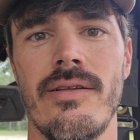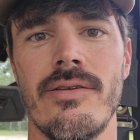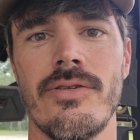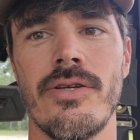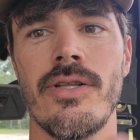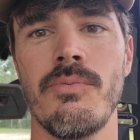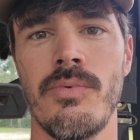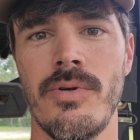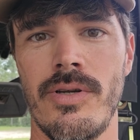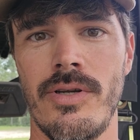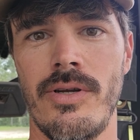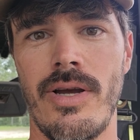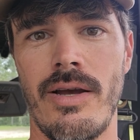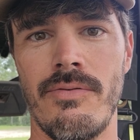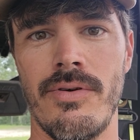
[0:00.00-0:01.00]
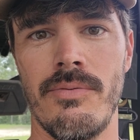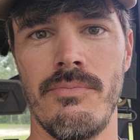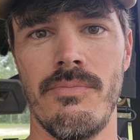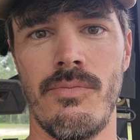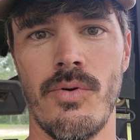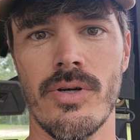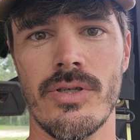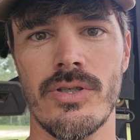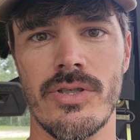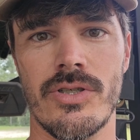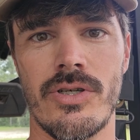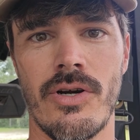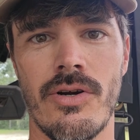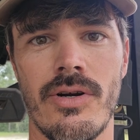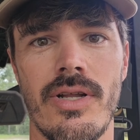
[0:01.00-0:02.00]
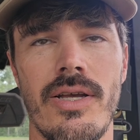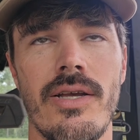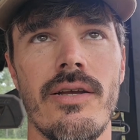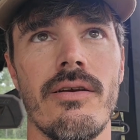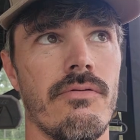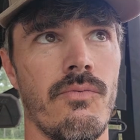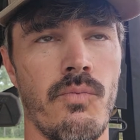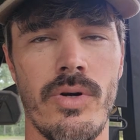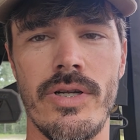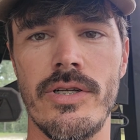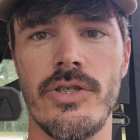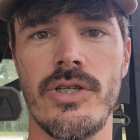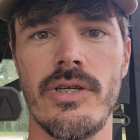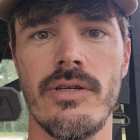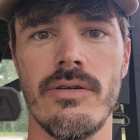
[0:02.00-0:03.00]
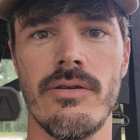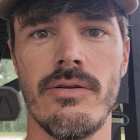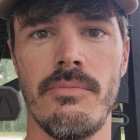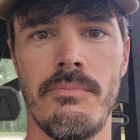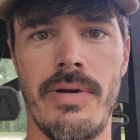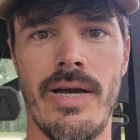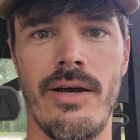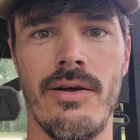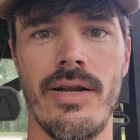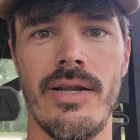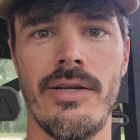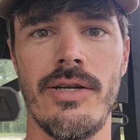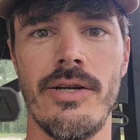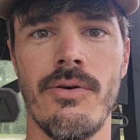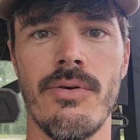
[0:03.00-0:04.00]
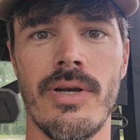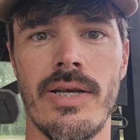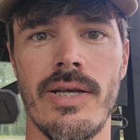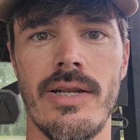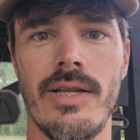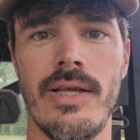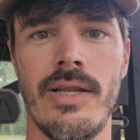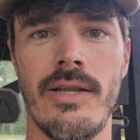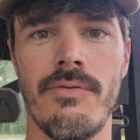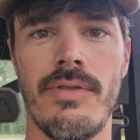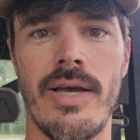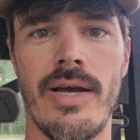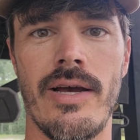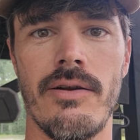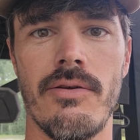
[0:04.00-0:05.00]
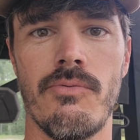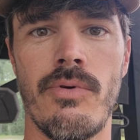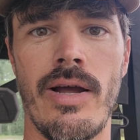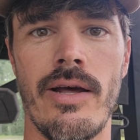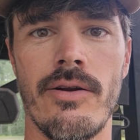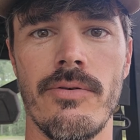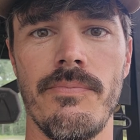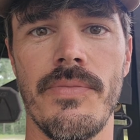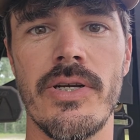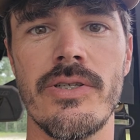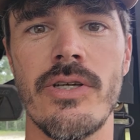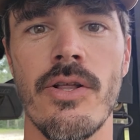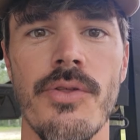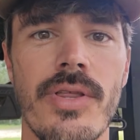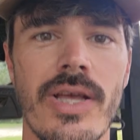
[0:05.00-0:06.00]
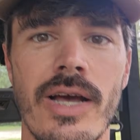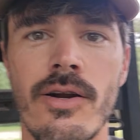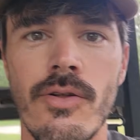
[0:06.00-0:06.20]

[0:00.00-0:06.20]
so that you have a more sturdy windshield mount and you don't get any of that rattle. Here's the other thing I